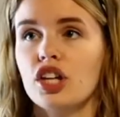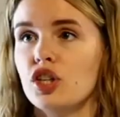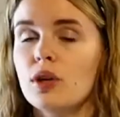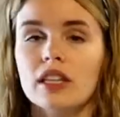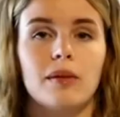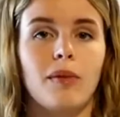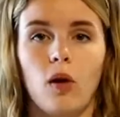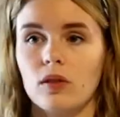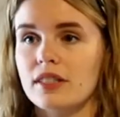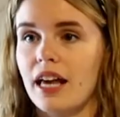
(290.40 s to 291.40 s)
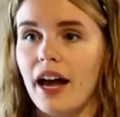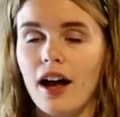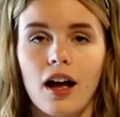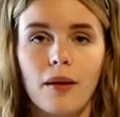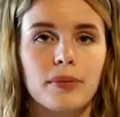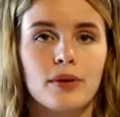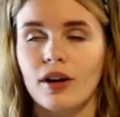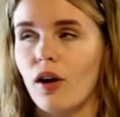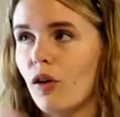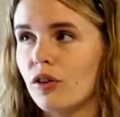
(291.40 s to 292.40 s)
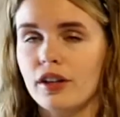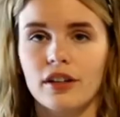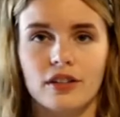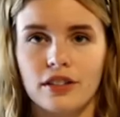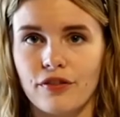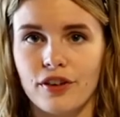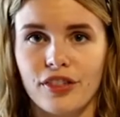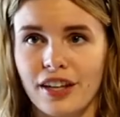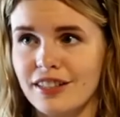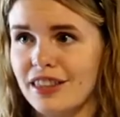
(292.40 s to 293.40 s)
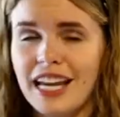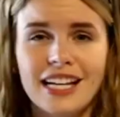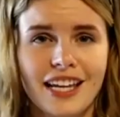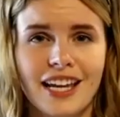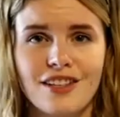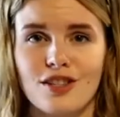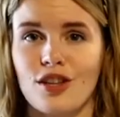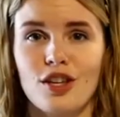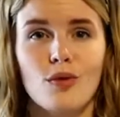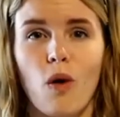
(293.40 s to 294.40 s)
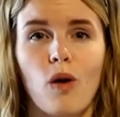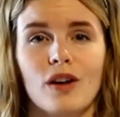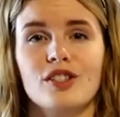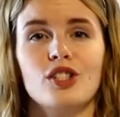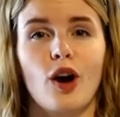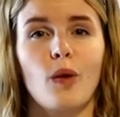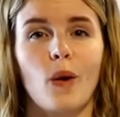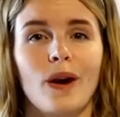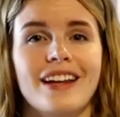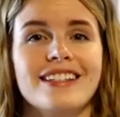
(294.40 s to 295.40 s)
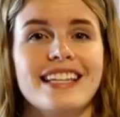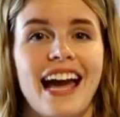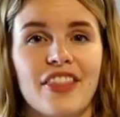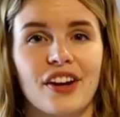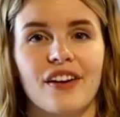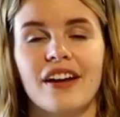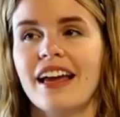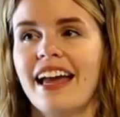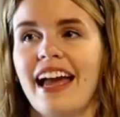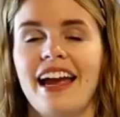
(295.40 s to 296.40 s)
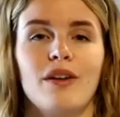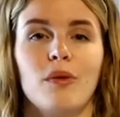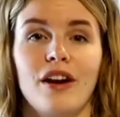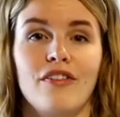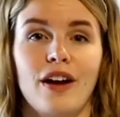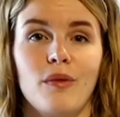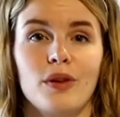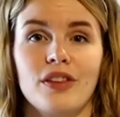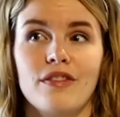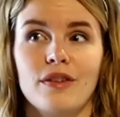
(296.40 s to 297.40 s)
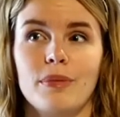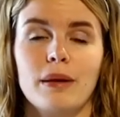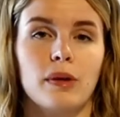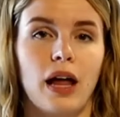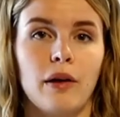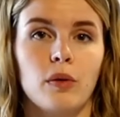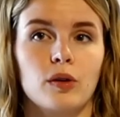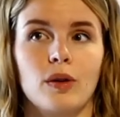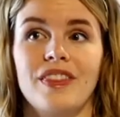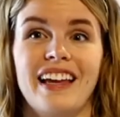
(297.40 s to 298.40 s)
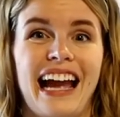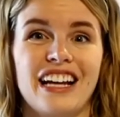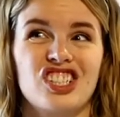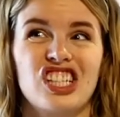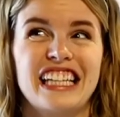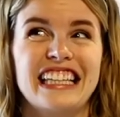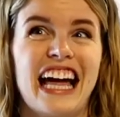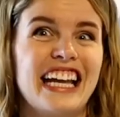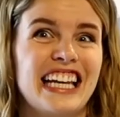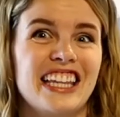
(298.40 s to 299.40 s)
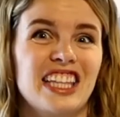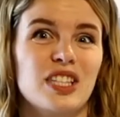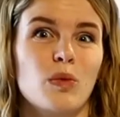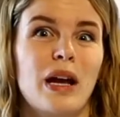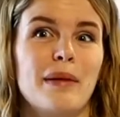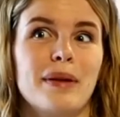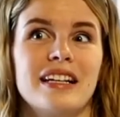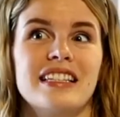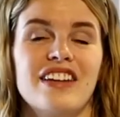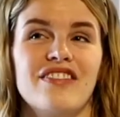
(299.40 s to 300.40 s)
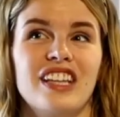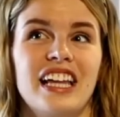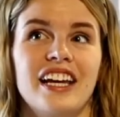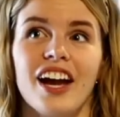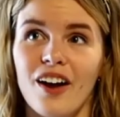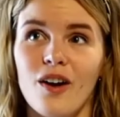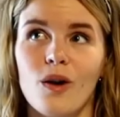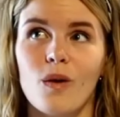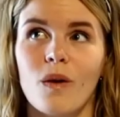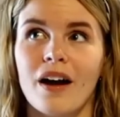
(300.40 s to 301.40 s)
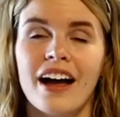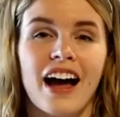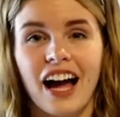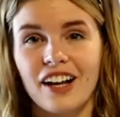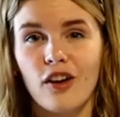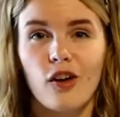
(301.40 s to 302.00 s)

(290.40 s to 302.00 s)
You get them all set up. You get all the different things that they need so that you all can start working together. And what I found with even people I work with, they actually like it this way because they feel like, oh, I got